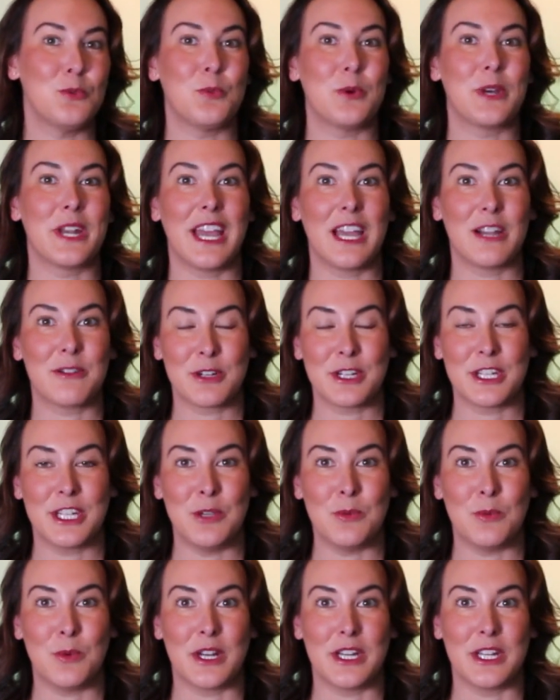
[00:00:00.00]
whatever
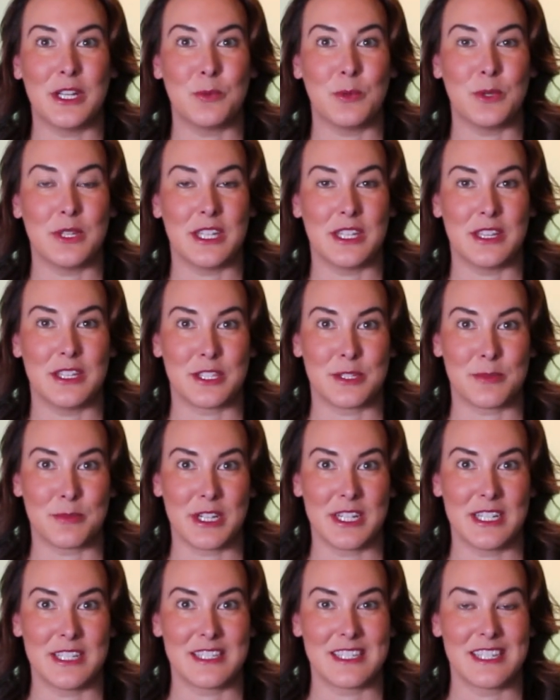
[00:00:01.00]
he wanted within the
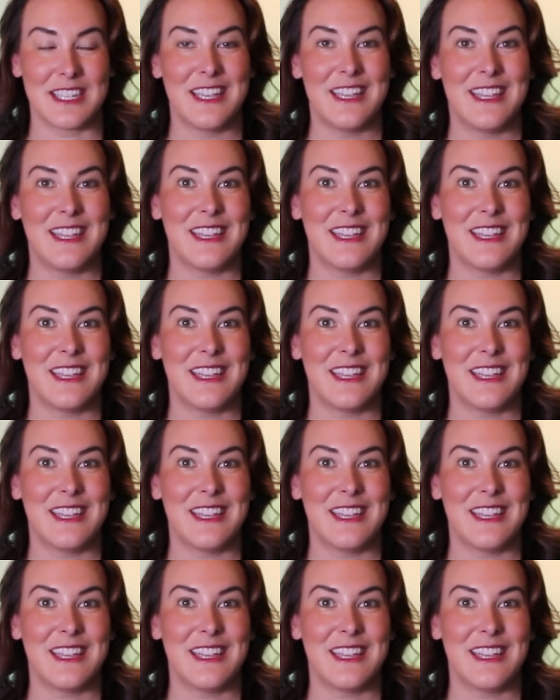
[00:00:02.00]
sprint.